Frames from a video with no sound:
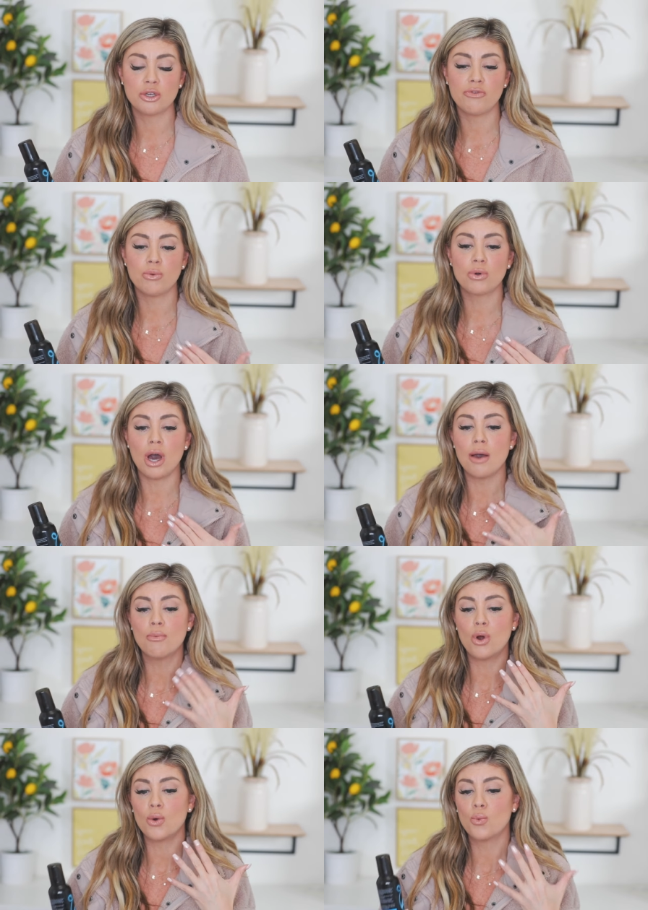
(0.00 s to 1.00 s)
So if you've got
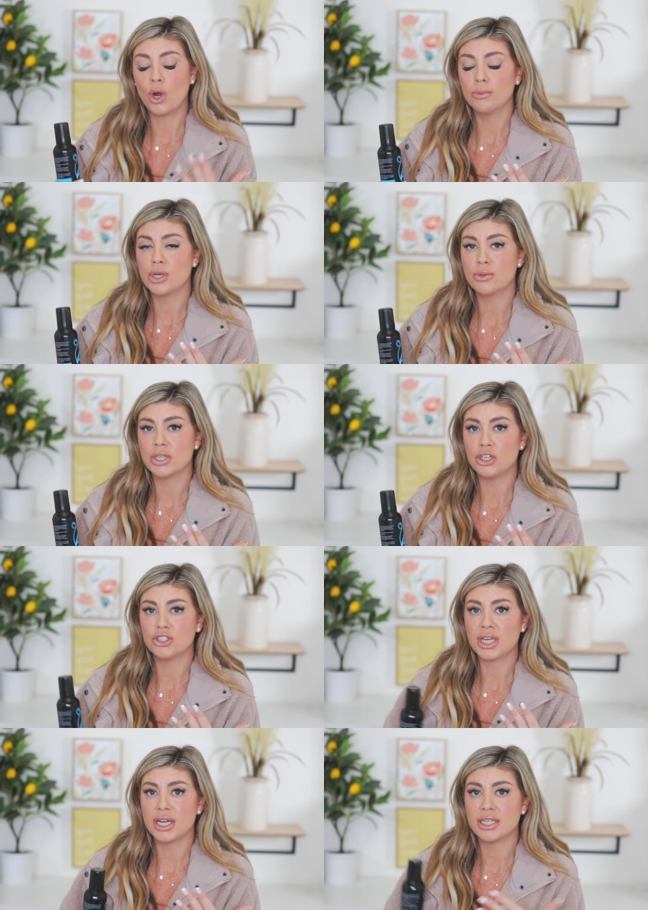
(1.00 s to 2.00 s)
more warm tones in your skin,